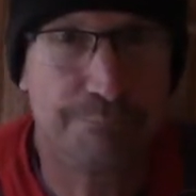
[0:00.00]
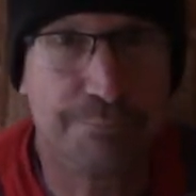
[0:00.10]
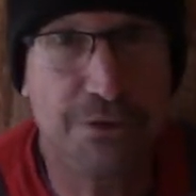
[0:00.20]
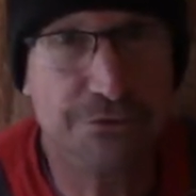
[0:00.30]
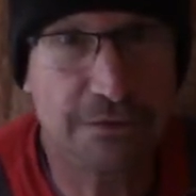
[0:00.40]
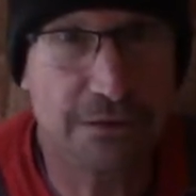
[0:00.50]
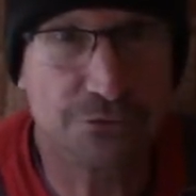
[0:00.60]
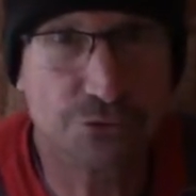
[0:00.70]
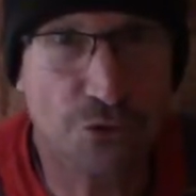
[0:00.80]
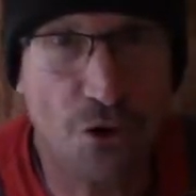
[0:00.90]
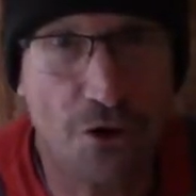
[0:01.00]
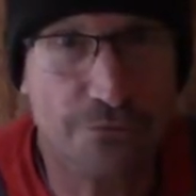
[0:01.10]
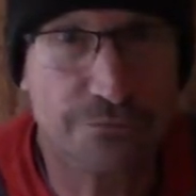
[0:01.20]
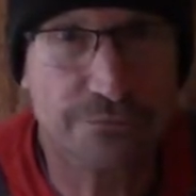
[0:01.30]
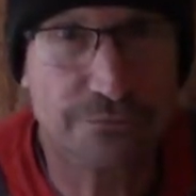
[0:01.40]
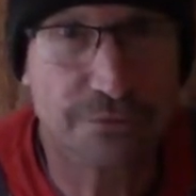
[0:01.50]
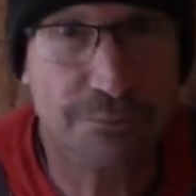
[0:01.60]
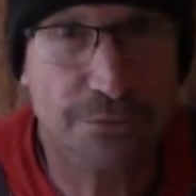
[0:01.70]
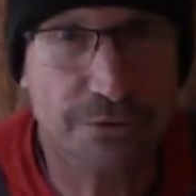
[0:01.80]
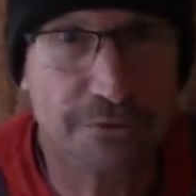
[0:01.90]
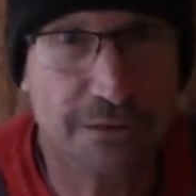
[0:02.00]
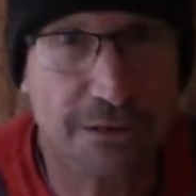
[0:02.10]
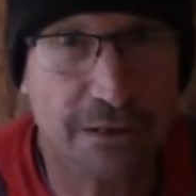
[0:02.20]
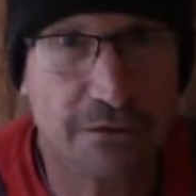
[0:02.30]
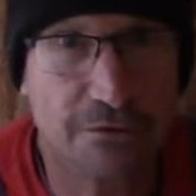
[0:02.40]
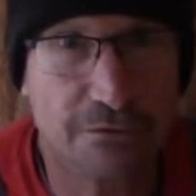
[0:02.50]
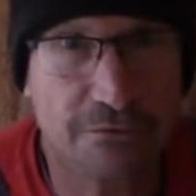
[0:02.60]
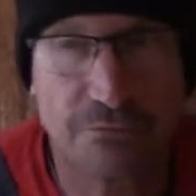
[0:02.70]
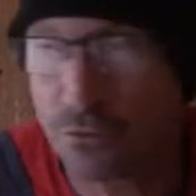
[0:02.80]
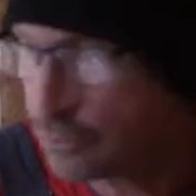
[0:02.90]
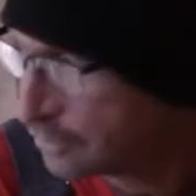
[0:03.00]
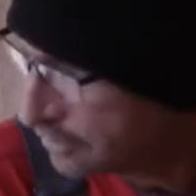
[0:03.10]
Building a little trough to put in here for